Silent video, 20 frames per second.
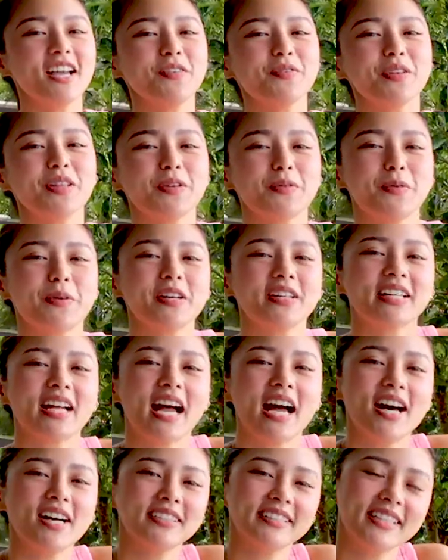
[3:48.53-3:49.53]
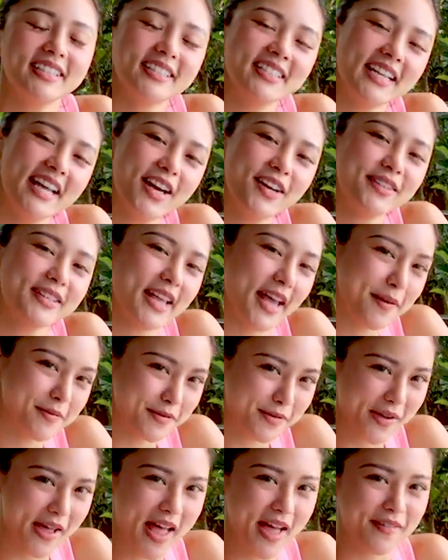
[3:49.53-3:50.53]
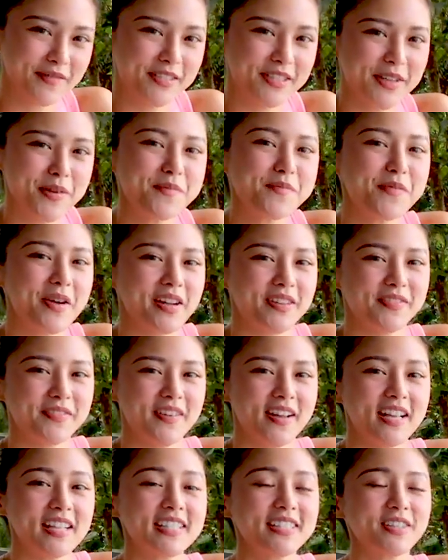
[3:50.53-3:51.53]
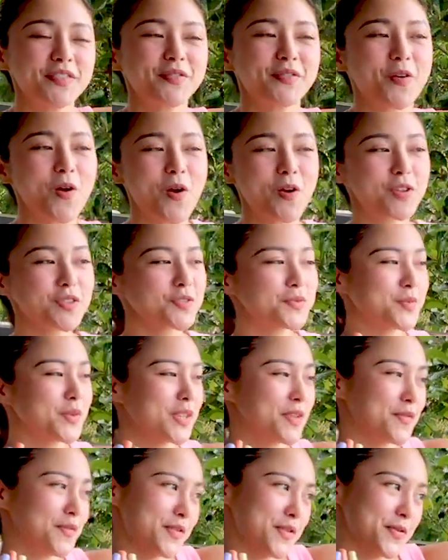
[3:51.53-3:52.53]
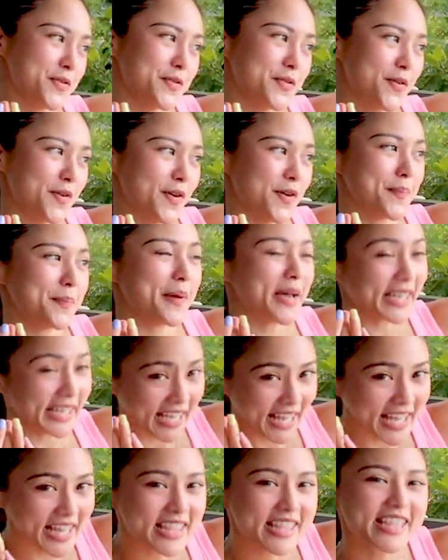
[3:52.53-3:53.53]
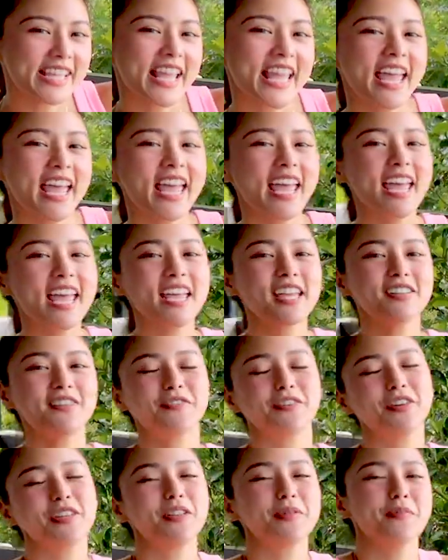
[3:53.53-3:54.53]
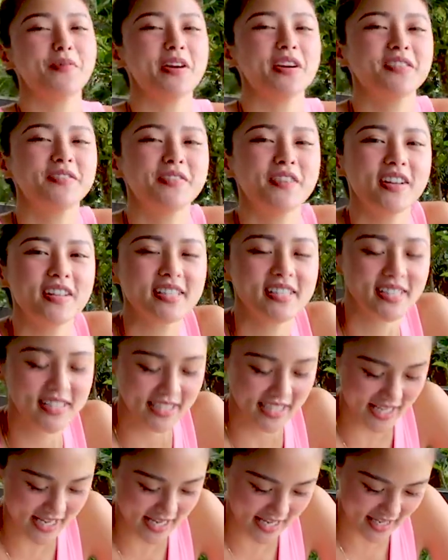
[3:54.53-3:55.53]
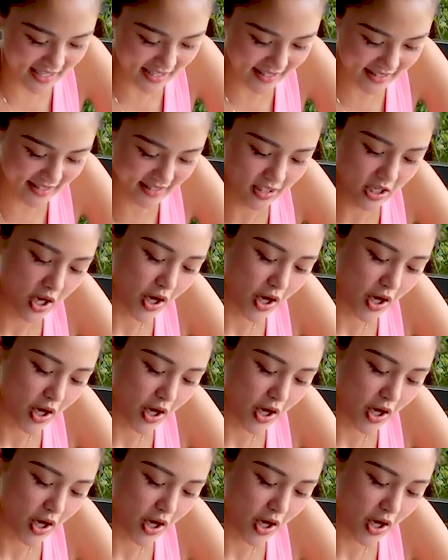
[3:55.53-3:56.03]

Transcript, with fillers: done with the workout and now time to have some breakfast. Of course, with the view pa rin. And for the breakfast is